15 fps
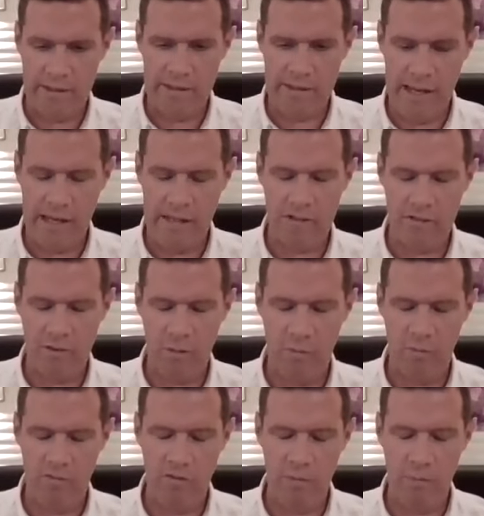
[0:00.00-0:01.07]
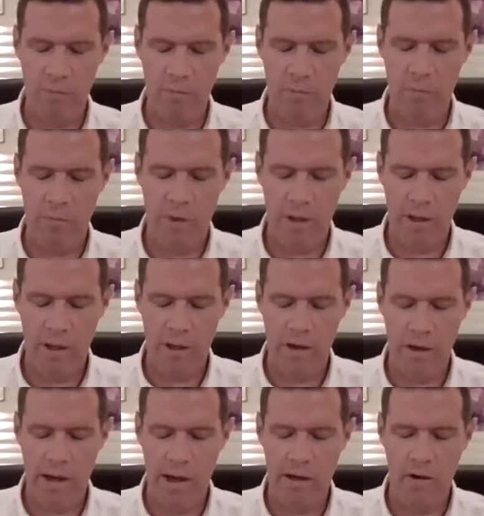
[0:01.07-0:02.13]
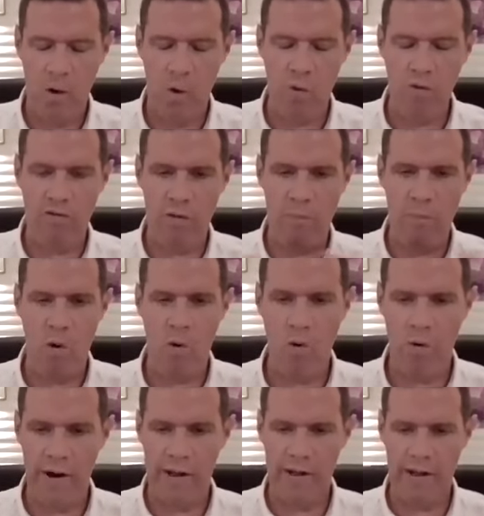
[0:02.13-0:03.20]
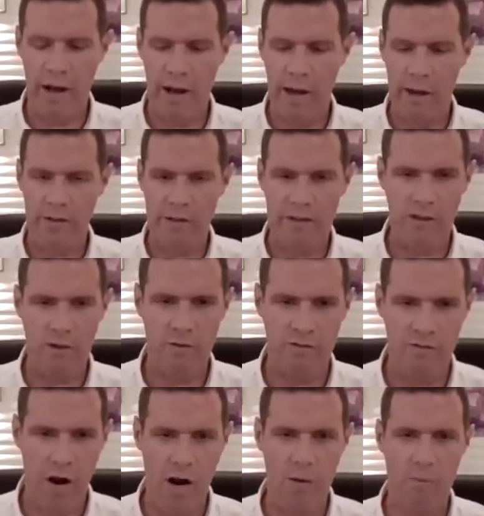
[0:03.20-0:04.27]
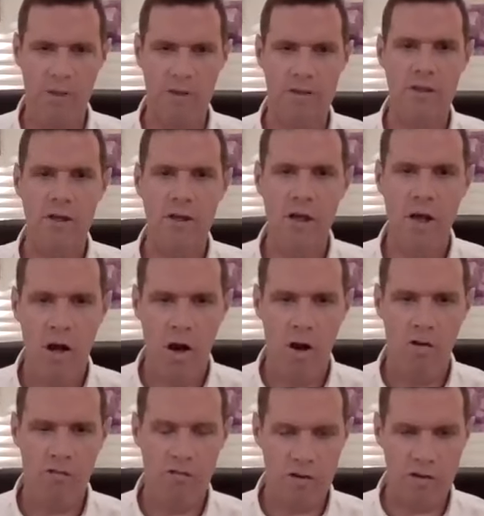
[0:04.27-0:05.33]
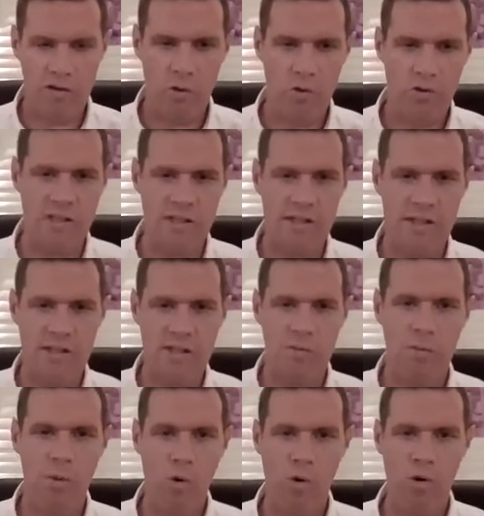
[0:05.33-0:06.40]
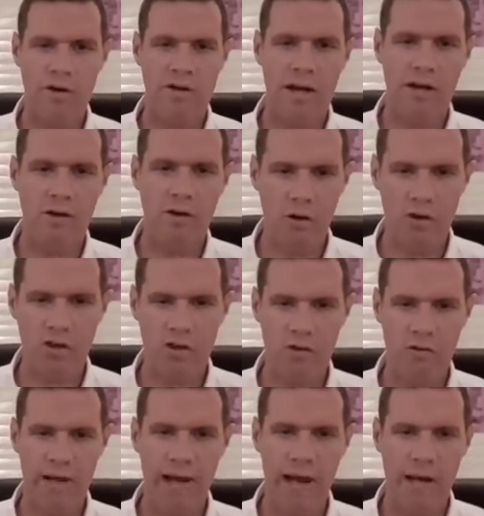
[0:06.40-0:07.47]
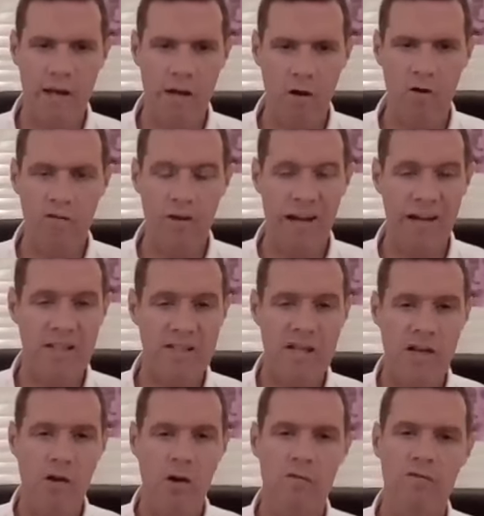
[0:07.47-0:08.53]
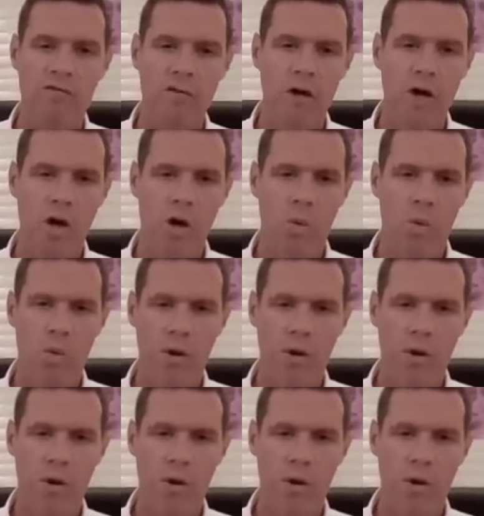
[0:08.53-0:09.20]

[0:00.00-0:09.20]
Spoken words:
you get this sense from an overpouring out into your environment of resources and support and nurturing and love. And it's